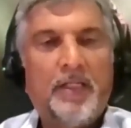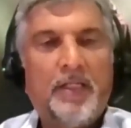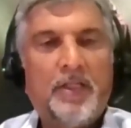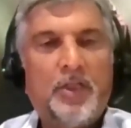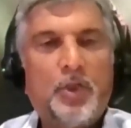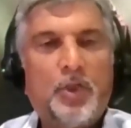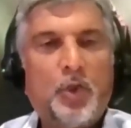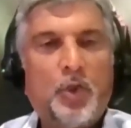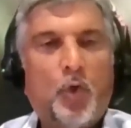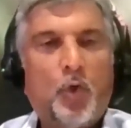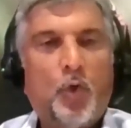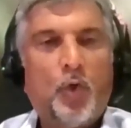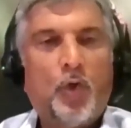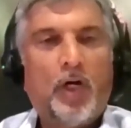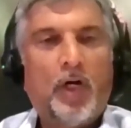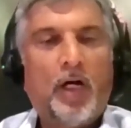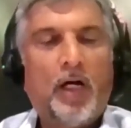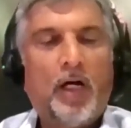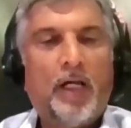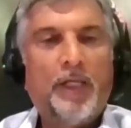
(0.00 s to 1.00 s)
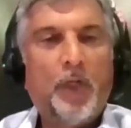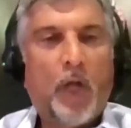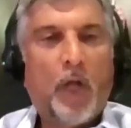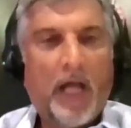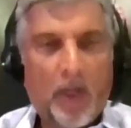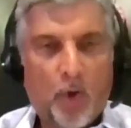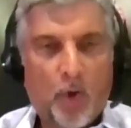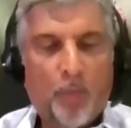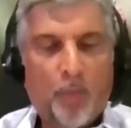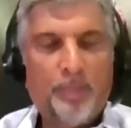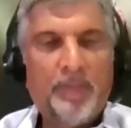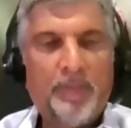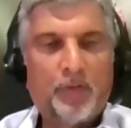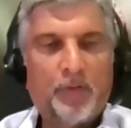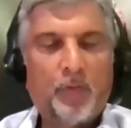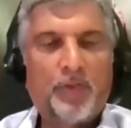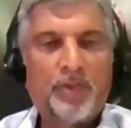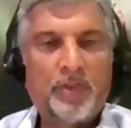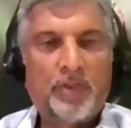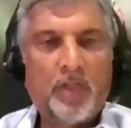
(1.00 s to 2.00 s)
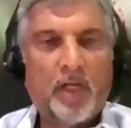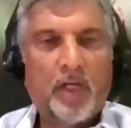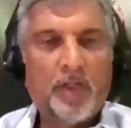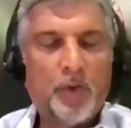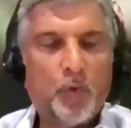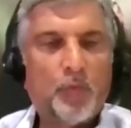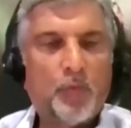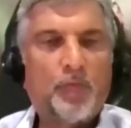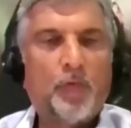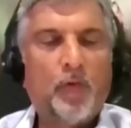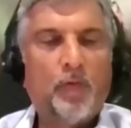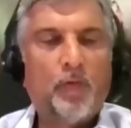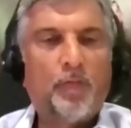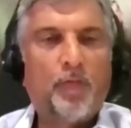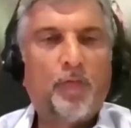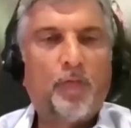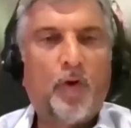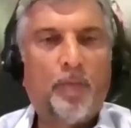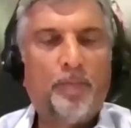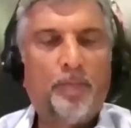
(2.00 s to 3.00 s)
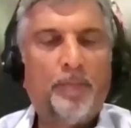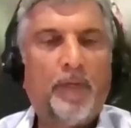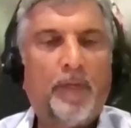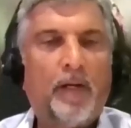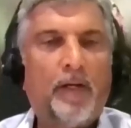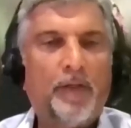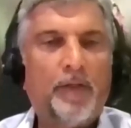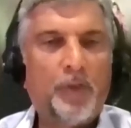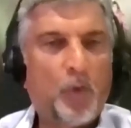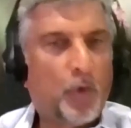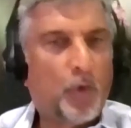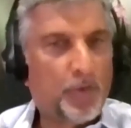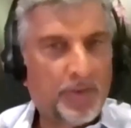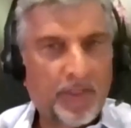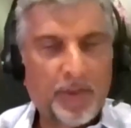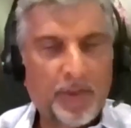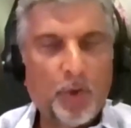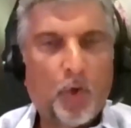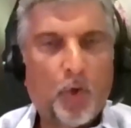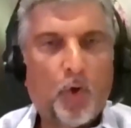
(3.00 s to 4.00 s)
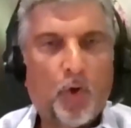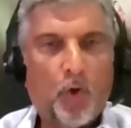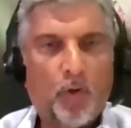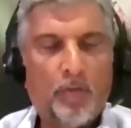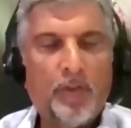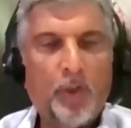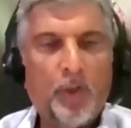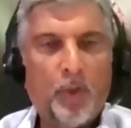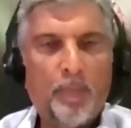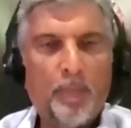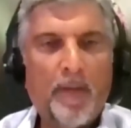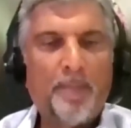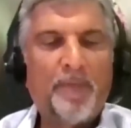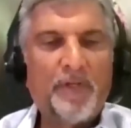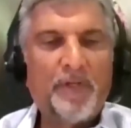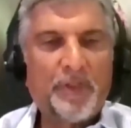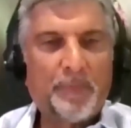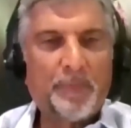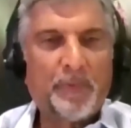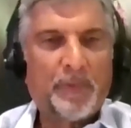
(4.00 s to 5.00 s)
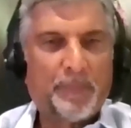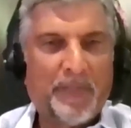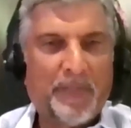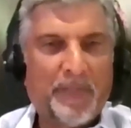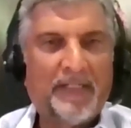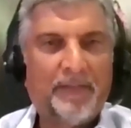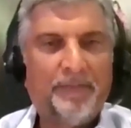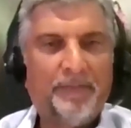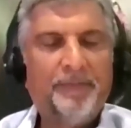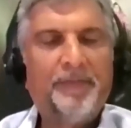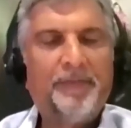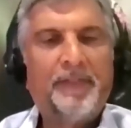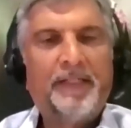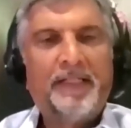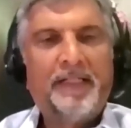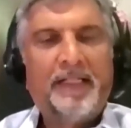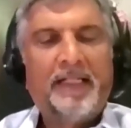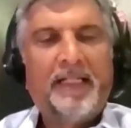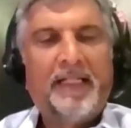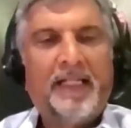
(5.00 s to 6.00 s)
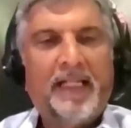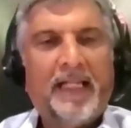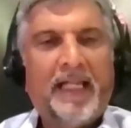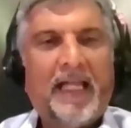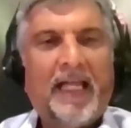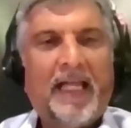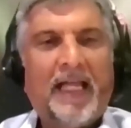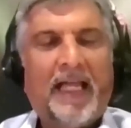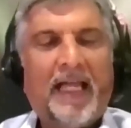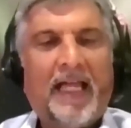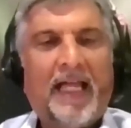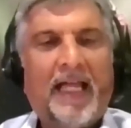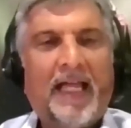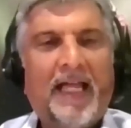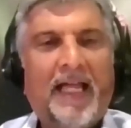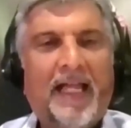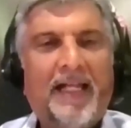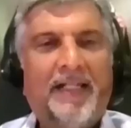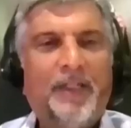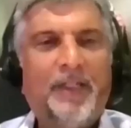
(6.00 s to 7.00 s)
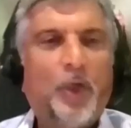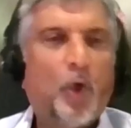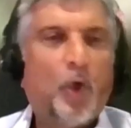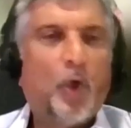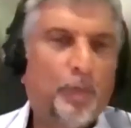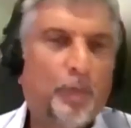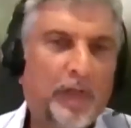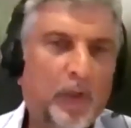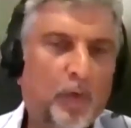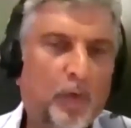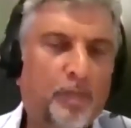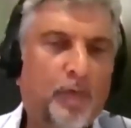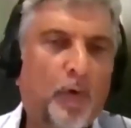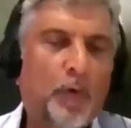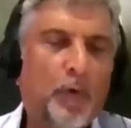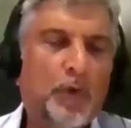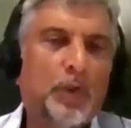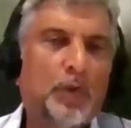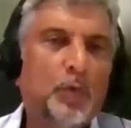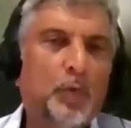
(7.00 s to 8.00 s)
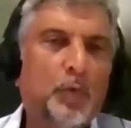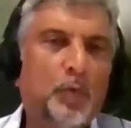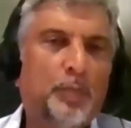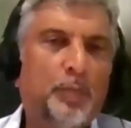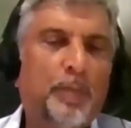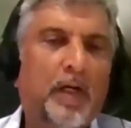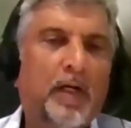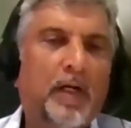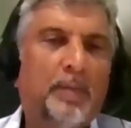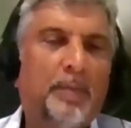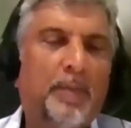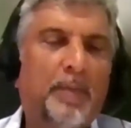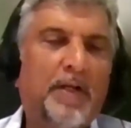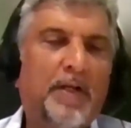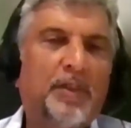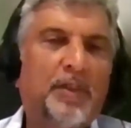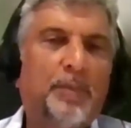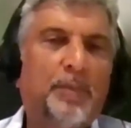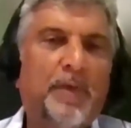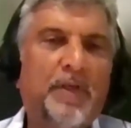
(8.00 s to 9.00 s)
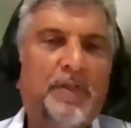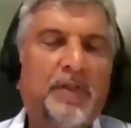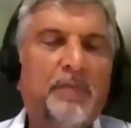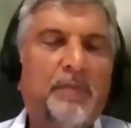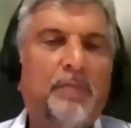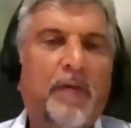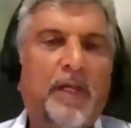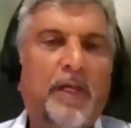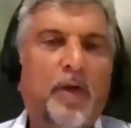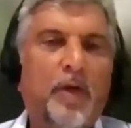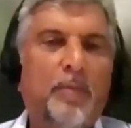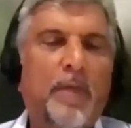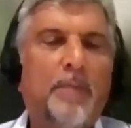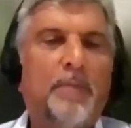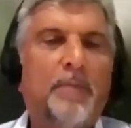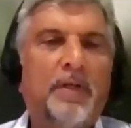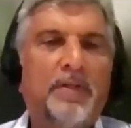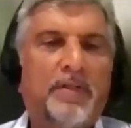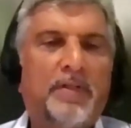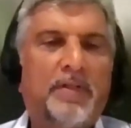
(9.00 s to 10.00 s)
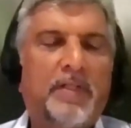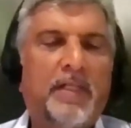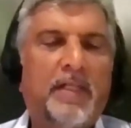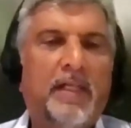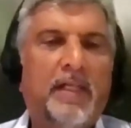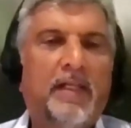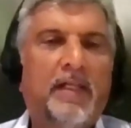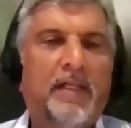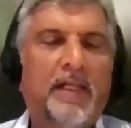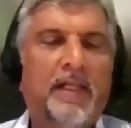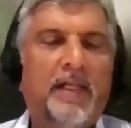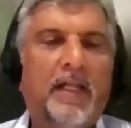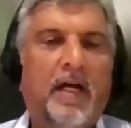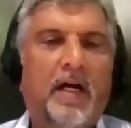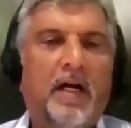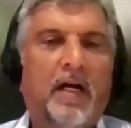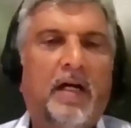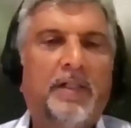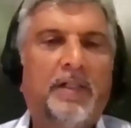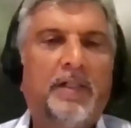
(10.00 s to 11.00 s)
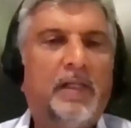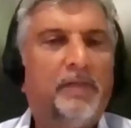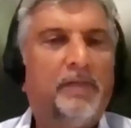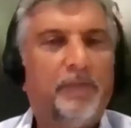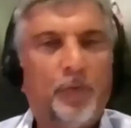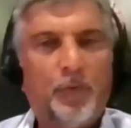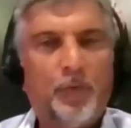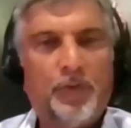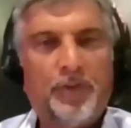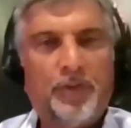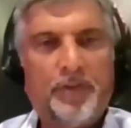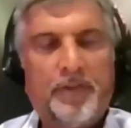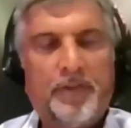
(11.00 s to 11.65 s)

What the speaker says: So, I hope this was useful from yours and your, members' perspective. And, we look forward to participation by your members in our yield futures.